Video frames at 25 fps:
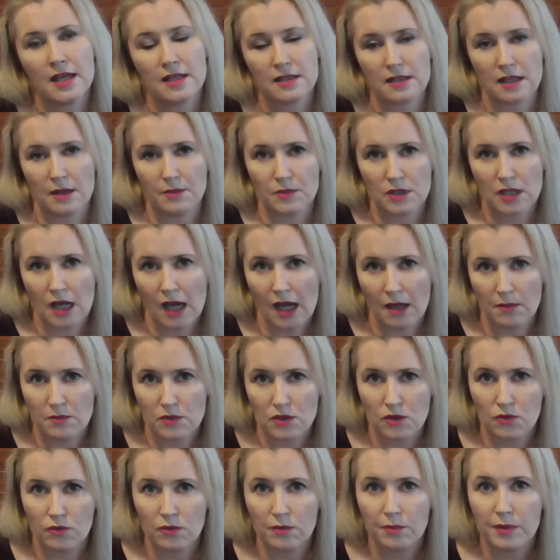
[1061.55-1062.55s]

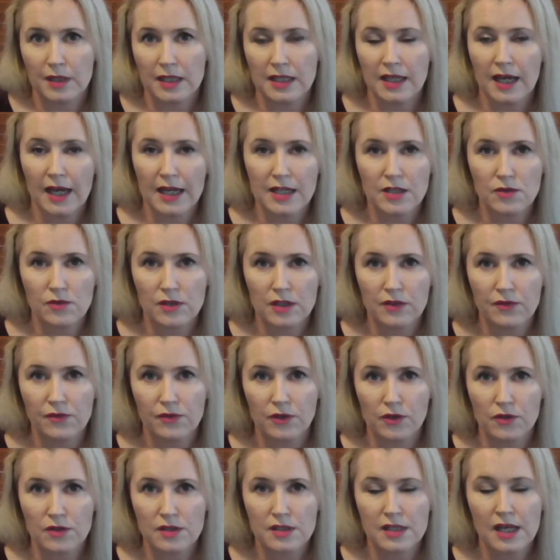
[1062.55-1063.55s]
Sometimes you will be catering
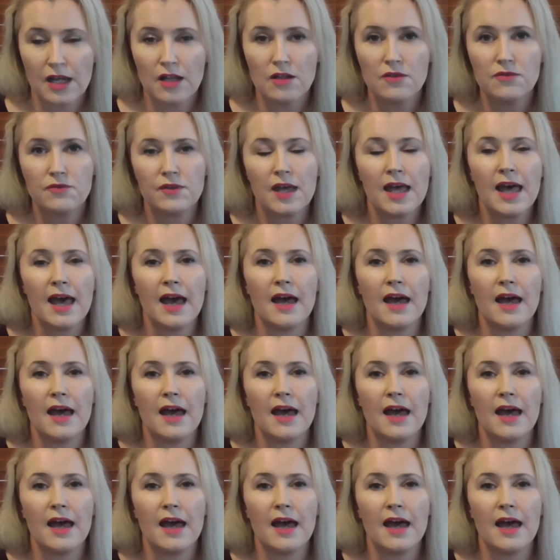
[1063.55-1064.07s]
for yourself